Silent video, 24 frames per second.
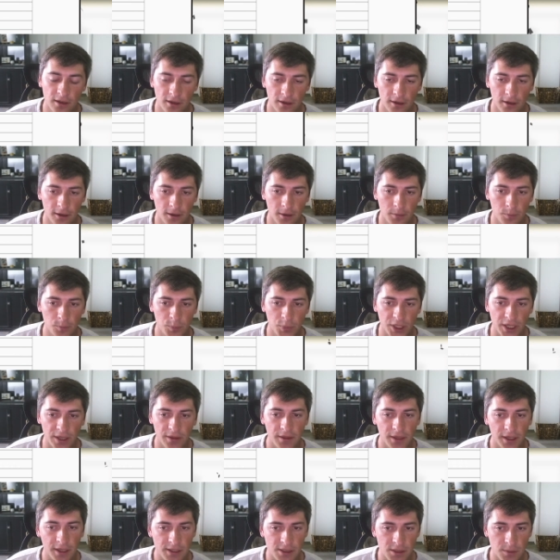um, but I
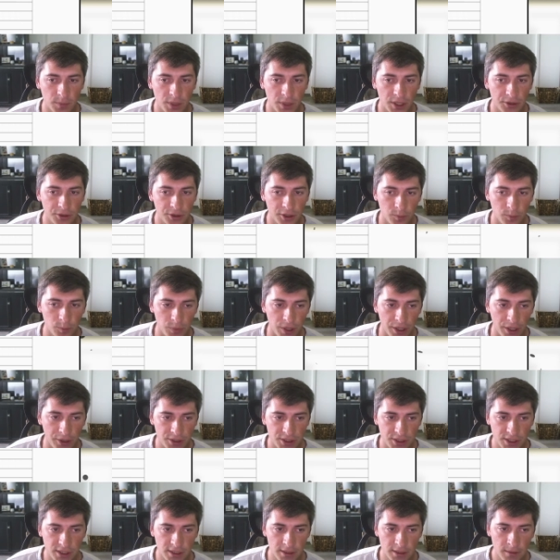think it's a better
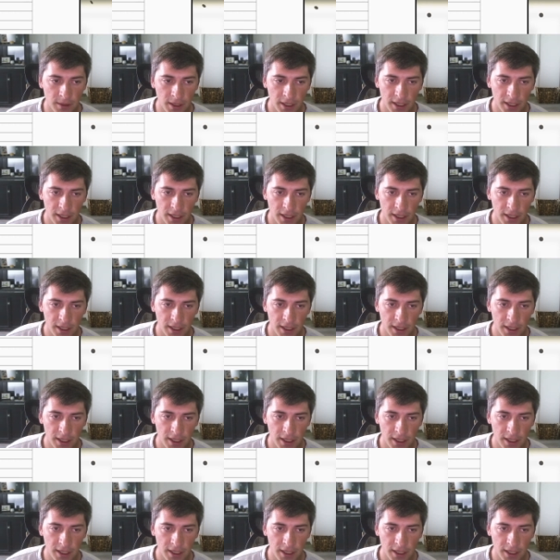comparison.